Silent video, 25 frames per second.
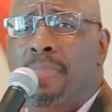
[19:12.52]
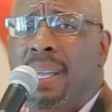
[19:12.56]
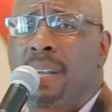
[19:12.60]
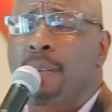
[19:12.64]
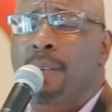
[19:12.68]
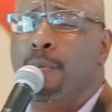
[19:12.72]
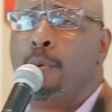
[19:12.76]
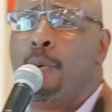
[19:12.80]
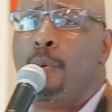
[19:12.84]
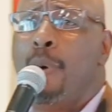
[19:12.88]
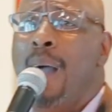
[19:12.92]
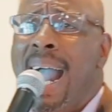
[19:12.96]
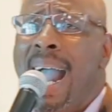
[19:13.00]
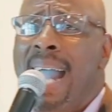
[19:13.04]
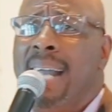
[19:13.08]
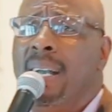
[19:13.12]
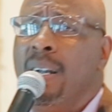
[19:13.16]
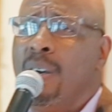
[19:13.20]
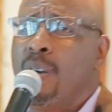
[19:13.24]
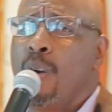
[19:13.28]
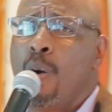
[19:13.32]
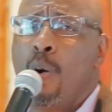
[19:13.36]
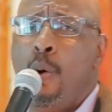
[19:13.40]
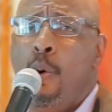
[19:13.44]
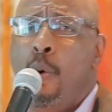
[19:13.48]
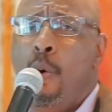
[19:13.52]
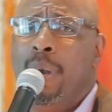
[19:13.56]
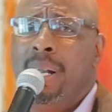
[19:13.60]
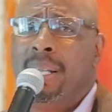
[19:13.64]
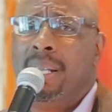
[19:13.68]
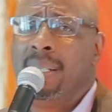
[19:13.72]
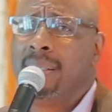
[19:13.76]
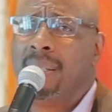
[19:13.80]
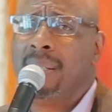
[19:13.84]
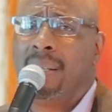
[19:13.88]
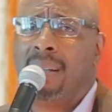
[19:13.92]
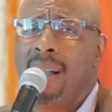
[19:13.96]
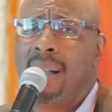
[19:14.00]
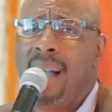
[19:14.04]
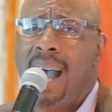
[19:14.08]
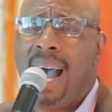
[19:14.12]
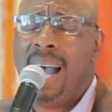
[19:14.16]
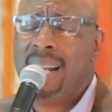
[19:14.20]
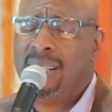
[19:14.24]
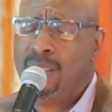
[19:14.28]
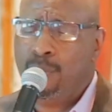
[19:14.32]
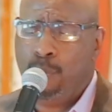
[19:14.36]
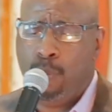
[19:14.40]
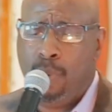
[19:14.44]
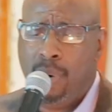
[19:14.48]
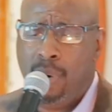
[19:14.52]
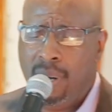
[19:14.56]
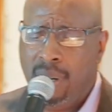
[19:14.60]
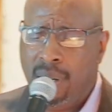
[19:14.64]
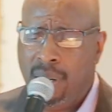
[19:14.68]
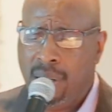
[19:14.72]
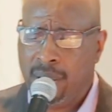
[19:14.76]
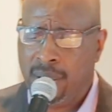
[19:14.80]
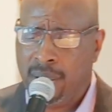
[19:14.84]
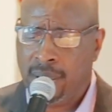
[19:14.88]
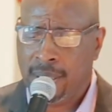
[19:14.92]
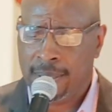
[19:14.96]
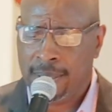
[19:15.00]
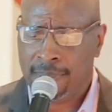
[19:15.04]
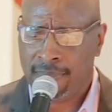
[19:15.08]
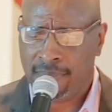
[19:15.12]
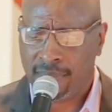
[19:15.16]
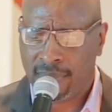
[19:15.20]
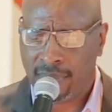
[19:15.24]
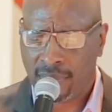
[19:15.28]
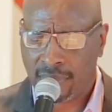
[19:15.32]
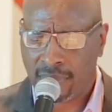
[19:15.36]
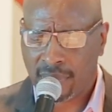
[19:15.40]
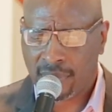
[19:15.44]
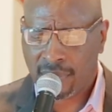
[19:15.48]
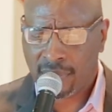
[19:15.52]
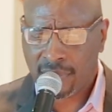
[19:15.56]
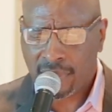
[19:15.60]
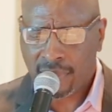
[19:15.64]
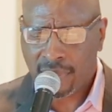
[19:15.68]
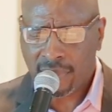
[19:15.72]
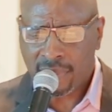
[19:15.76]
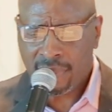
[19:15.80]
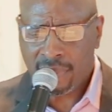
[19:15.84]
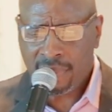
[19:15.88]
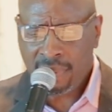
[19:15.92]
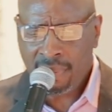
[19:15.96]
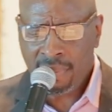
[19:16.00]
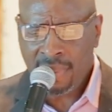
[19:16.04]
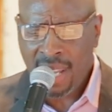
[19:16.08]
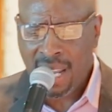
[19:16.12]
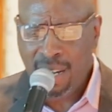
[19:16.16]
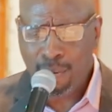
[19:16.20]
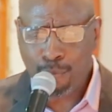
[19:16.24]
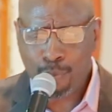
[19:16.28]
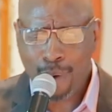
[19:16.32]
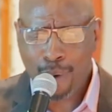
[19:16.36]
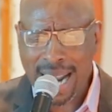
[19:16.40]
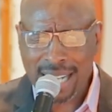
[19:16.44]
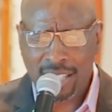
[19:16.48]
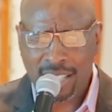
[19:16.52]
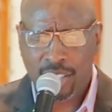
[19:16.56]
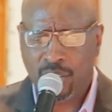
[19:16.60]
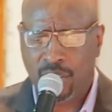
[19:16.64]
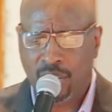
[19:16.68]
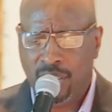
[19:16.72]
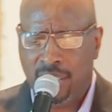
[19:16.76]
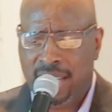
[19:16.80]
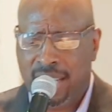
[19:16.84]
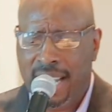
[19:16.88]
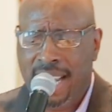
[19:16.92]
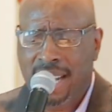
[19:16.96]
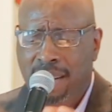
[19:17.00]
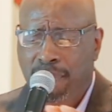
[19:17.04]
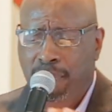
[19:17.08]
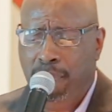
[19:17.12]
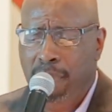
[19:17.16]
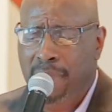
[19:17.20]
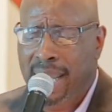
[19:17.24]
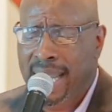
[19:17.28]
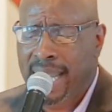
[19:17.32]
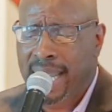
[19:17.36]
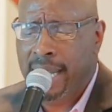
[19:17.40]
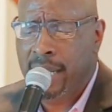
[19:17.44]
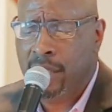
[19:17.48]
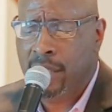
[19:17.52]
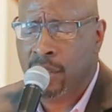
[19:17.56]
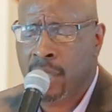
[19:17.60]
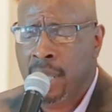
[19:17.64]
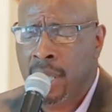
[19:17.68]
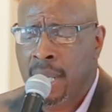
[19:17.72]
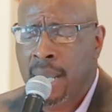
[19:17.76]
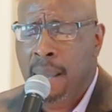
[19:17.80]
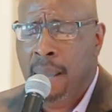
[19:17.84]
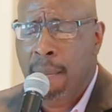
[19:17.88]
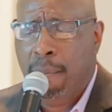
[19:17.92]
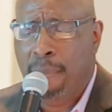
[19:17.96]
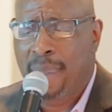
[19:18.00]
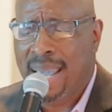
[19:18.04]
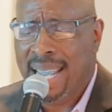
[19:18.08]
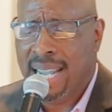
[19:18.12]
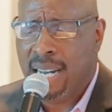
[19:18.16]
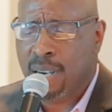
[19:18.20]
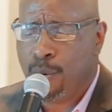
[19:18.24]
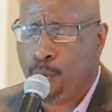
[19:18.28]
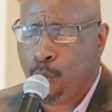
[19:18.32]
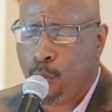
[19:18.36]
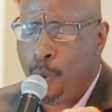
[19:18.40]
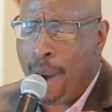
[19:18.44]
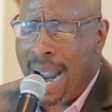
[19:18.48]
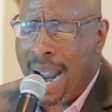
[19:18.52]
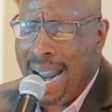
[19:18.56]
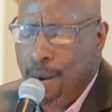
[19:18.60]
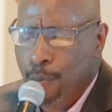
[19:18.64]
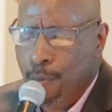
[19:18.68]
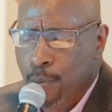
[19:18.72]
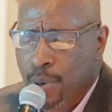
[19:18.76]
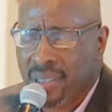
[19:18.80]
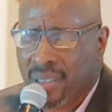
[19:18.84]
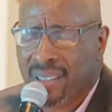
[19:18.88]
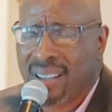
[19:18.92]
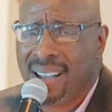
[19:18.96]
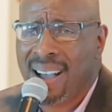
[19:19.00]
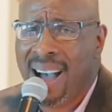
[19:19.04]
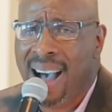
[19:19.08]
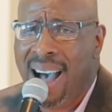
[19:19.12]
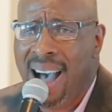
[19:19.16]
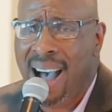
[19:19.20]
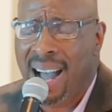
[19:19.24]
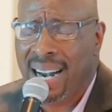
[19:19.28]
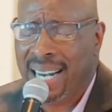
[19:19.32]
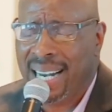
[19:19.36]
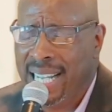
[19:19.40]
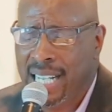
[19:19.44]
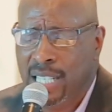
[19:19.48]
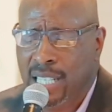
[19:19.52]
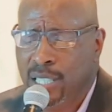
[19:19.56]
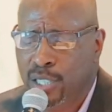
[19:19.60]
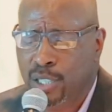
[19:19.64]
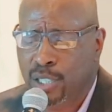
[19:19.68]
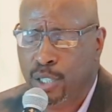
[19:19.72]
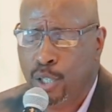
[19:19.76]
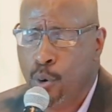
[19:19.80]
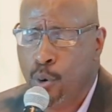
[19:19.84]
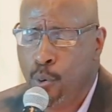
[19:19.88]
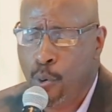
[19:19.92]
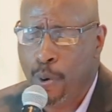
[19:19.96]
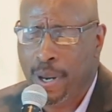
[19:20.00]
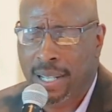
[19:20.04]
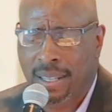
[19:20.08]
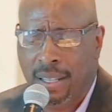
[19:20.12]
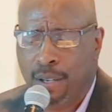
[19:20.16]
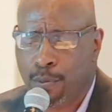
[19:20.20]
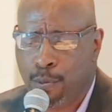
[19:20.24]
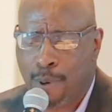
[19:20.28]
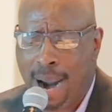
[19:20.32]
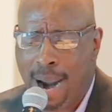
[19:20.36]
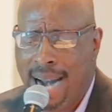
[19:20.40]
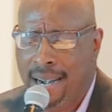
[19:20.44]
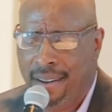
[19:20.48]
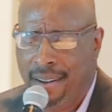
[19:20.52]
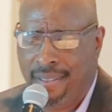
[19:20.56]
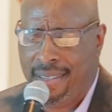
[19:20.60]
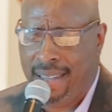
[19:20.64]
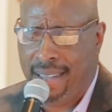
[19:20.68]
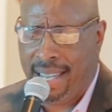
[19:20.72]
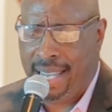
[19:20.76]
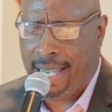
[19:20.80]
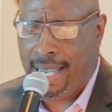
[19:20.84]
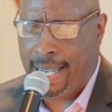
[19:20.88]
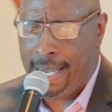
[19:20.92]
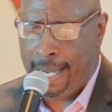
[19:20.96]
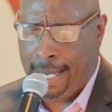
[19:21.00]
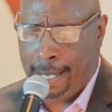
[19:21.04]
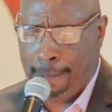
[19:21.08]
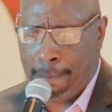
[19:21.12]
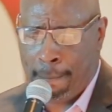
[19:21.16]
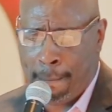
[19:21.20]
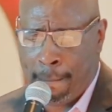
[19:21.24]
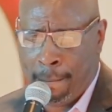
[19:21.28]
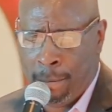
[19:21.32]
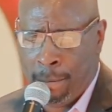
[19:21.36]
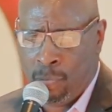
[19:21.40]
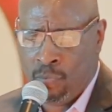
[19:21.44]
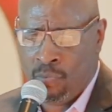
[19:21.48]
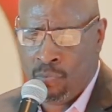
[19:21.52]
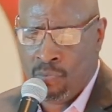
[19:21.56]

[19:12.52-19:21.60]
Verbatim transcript: be right according to God's word. And righteousness, it means being right with God and doing the right thing.